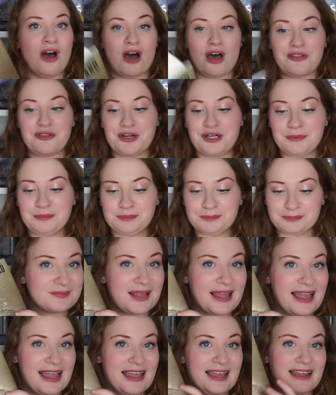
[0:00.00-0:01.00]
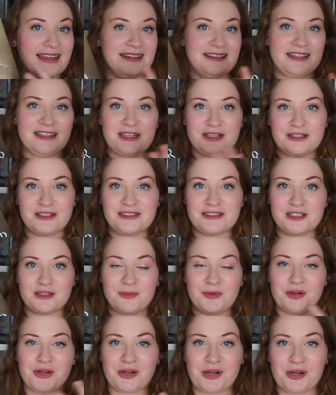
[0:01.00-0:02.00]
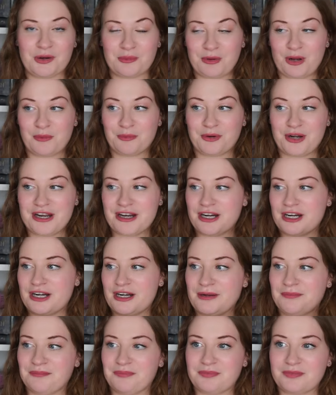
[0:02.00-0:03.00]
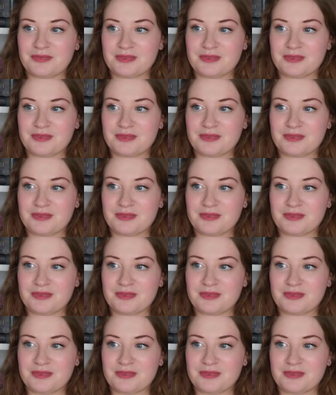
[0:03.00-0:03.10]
author. And here is her book, Realmbreaker.